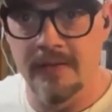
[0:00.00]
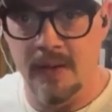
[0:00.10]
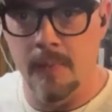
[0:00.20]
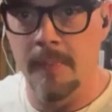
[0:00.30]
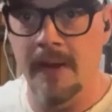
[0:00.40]
the
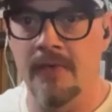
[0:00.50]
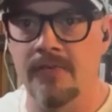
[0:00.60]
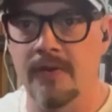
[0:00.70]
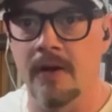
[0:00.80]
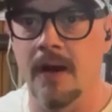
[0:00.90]
double
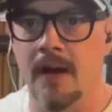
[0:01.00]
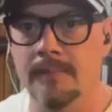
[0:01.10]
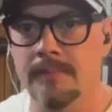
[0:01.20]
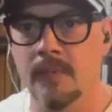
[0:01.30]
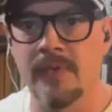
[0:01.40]
bass, or
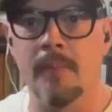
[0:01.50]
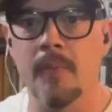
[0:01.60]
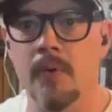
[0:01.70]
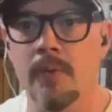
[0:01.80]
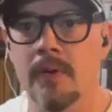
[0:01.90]
was that Moon?